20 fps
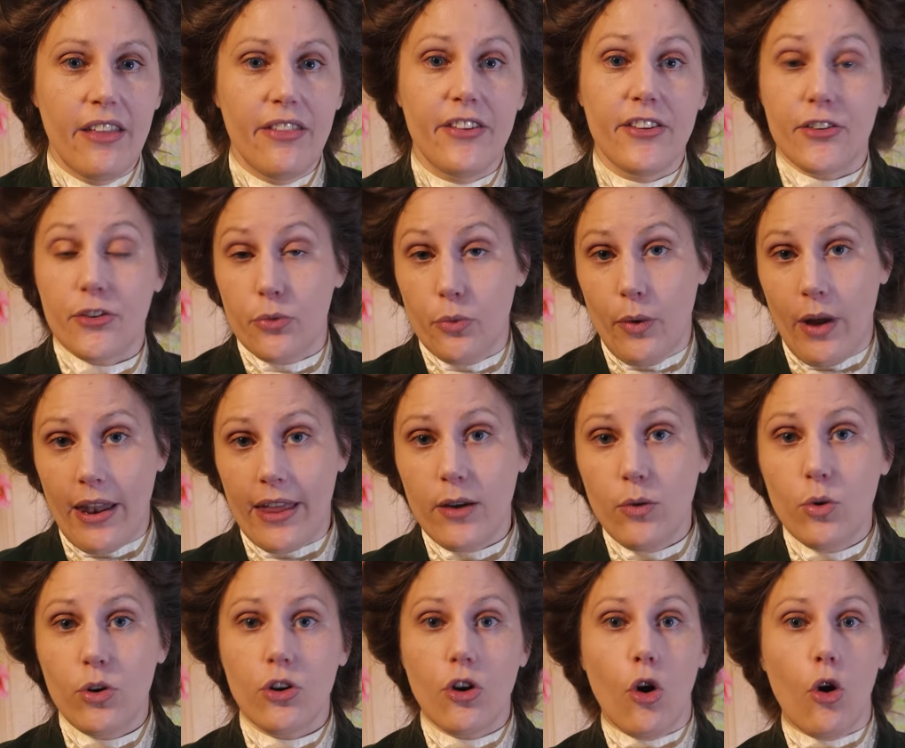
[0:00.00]
This
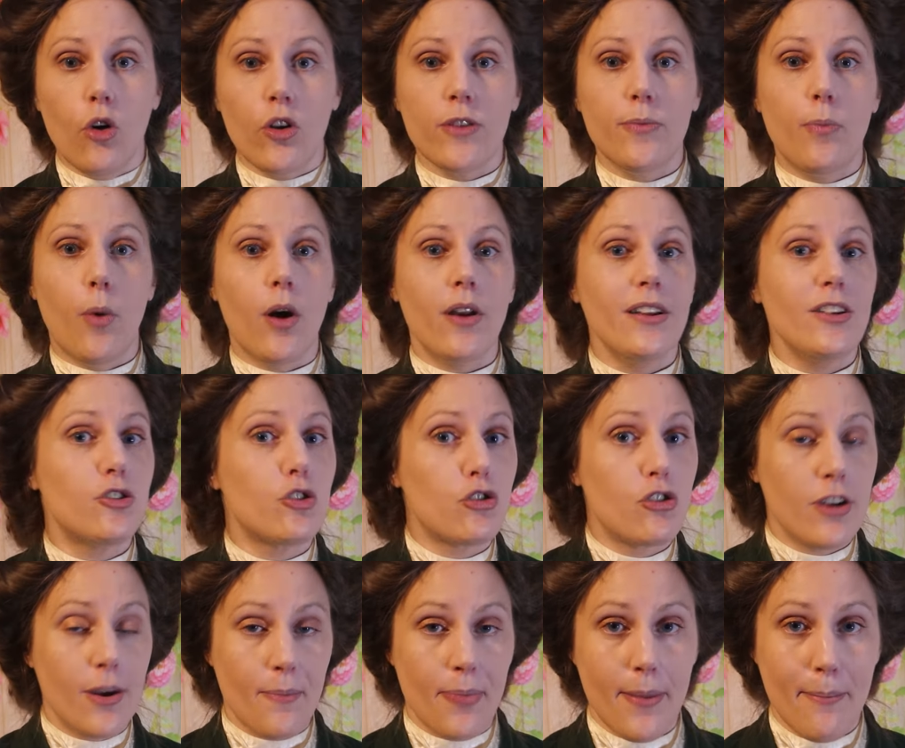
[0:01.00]
swelling would cause bodies to
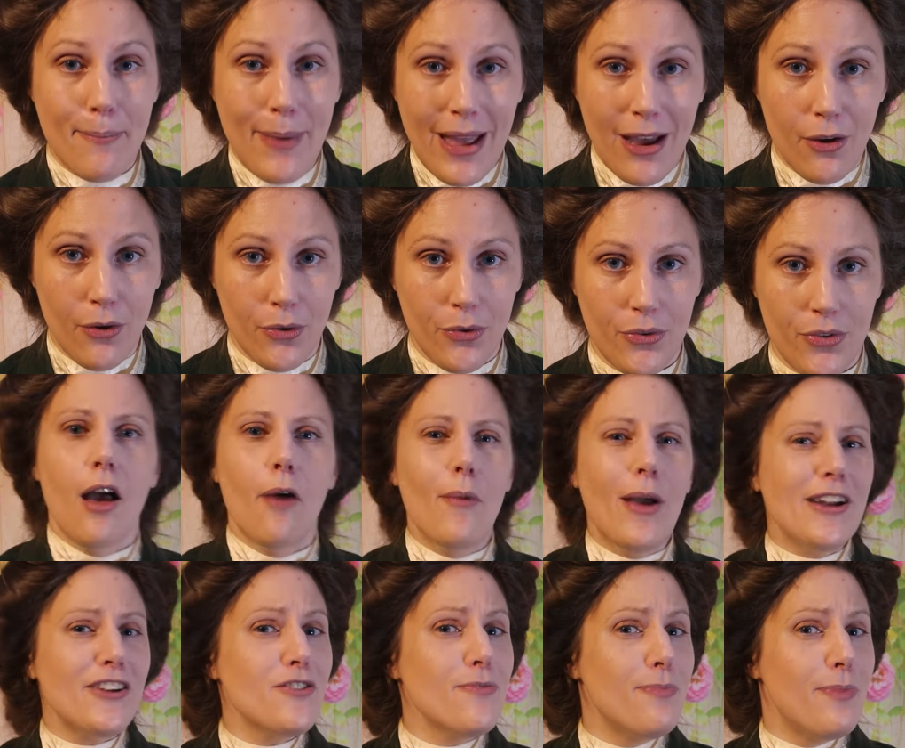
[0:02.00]
trip the bell.
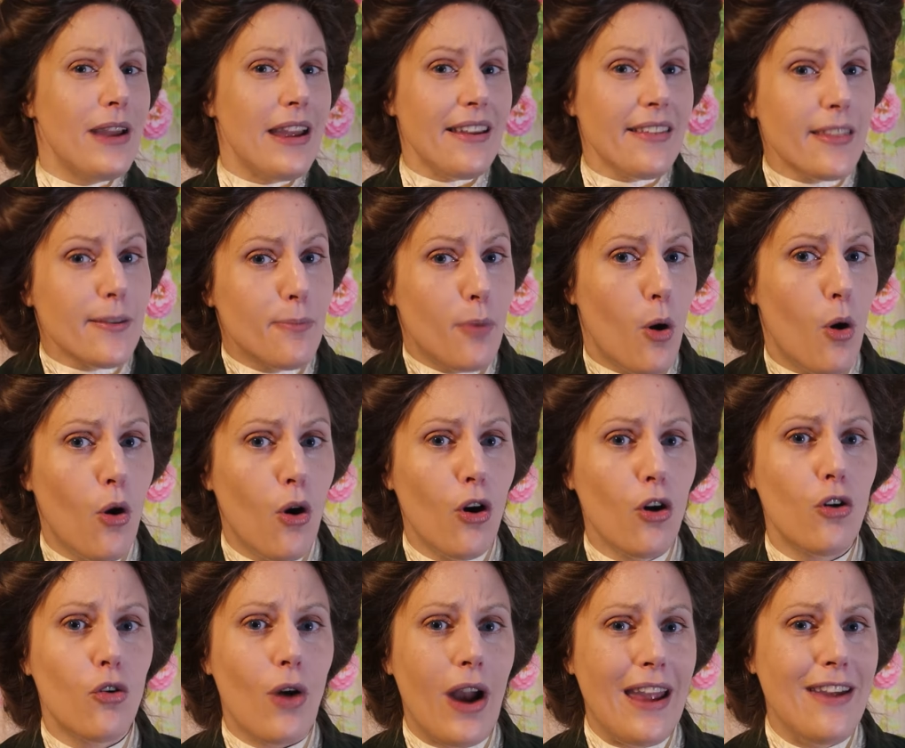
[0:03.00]
Imagine being the poor
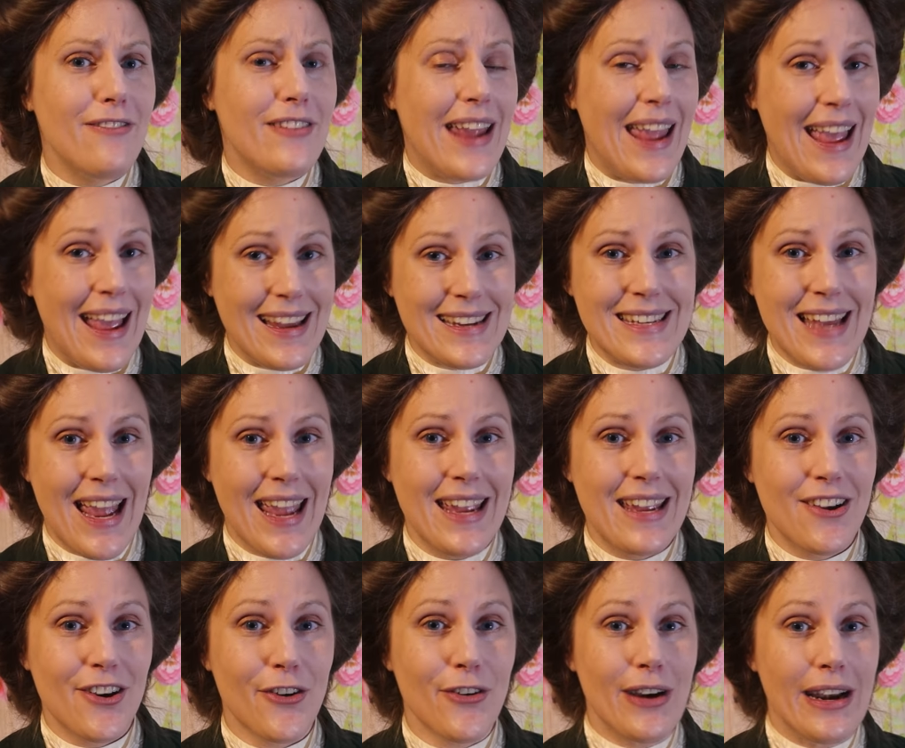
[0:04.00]
grave
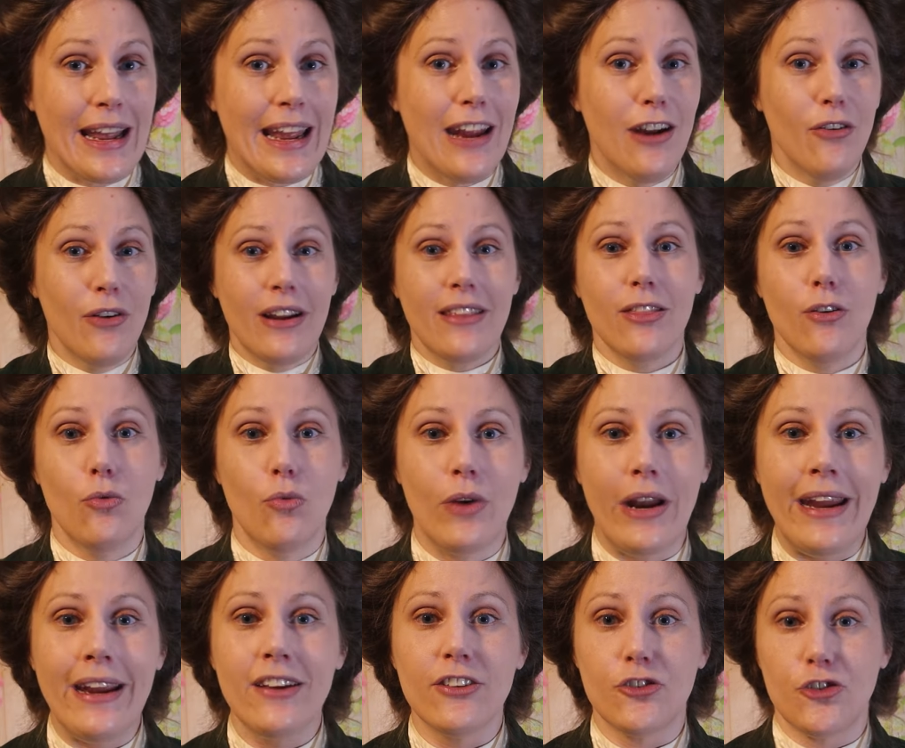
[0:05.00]
caretaker and hearing the
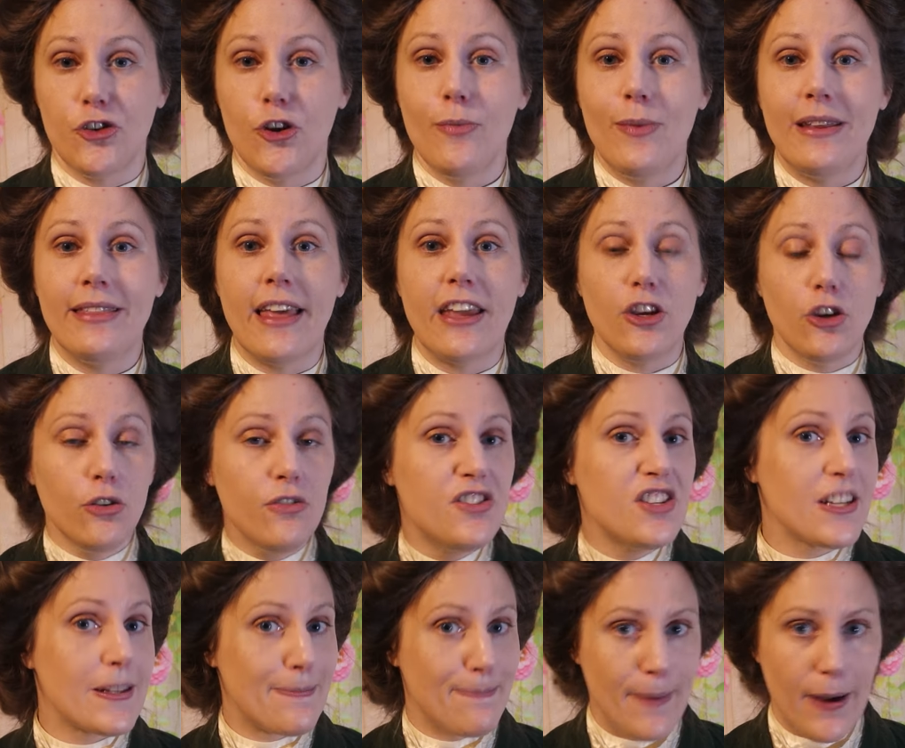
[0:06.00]
ring assuming that you
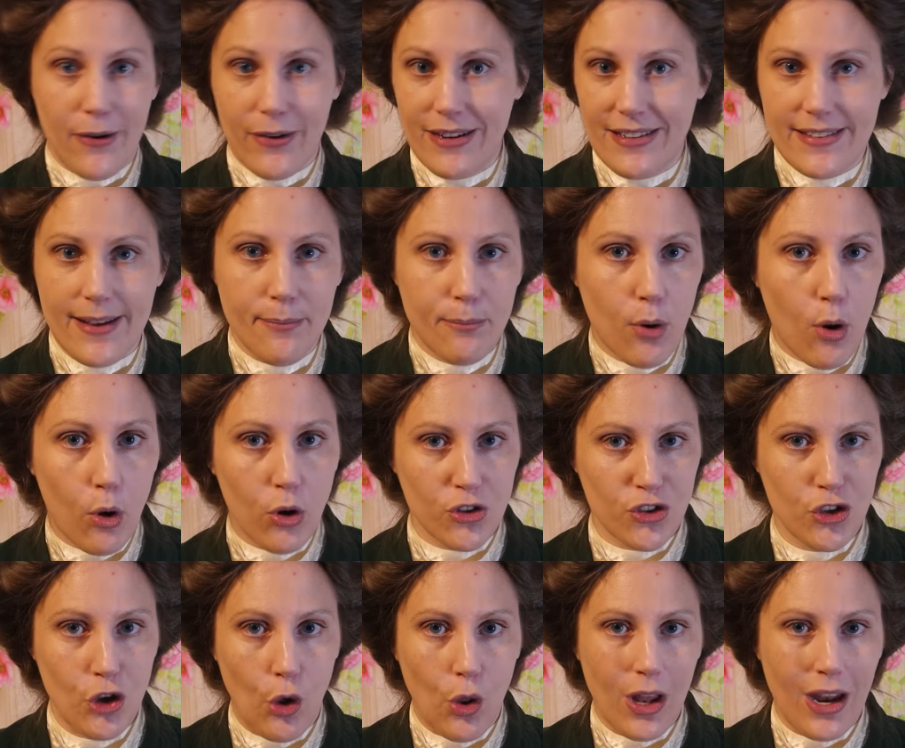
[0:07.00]
just buried some poor
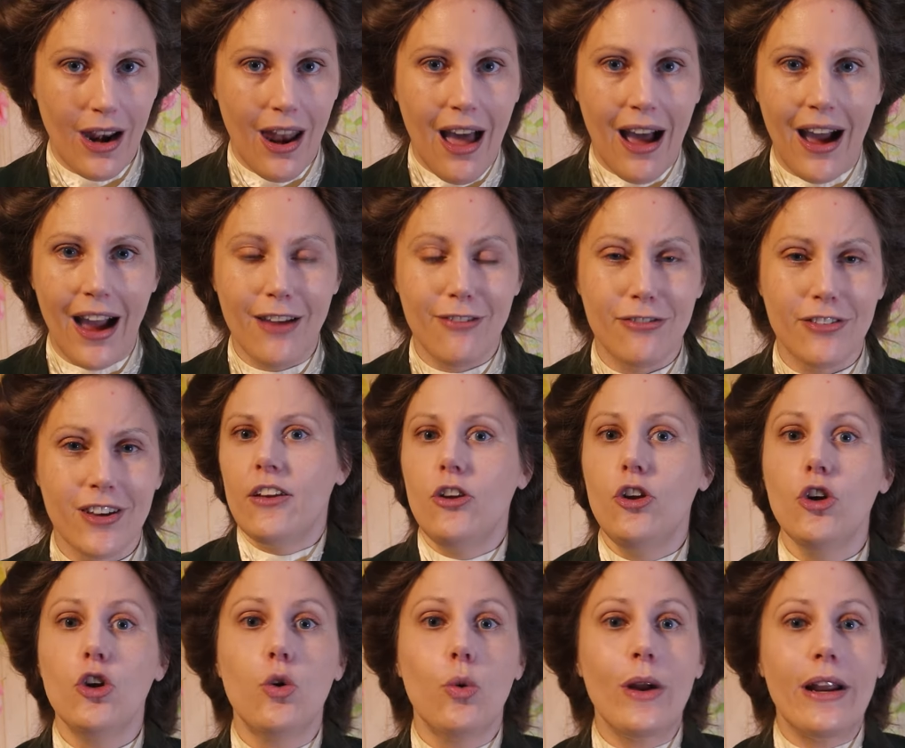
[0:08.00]
soul alive.
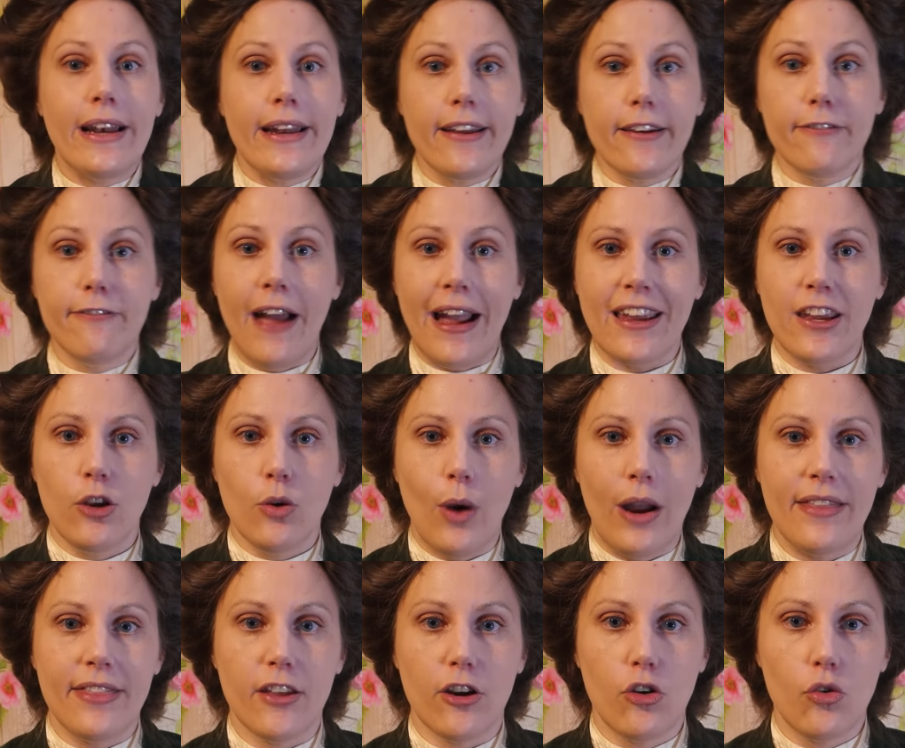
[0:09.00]
You quickly
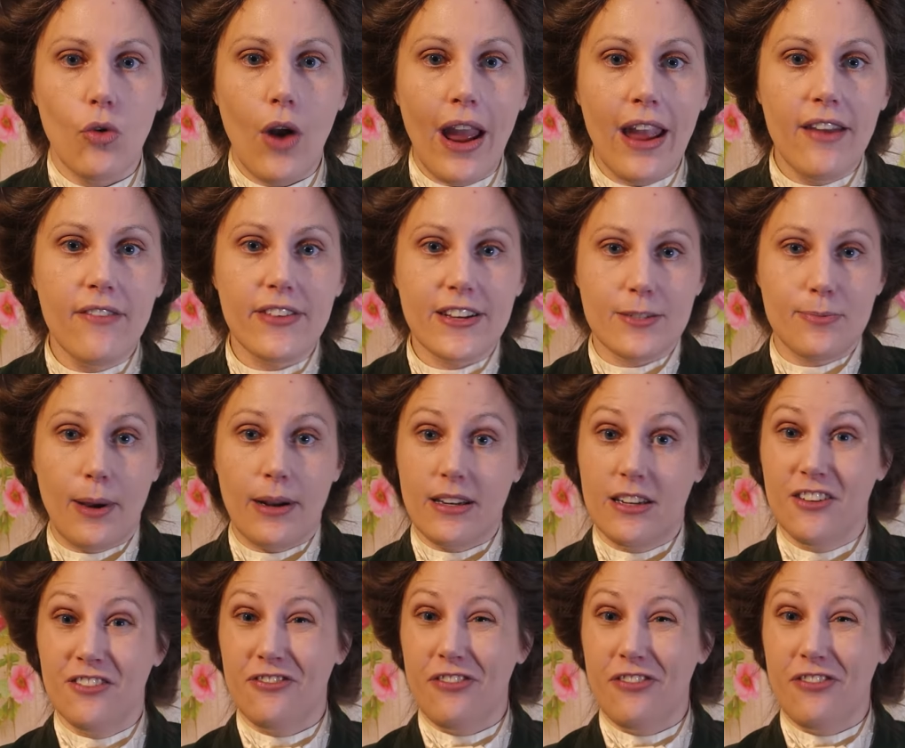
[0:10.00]
evacuate the grave expecting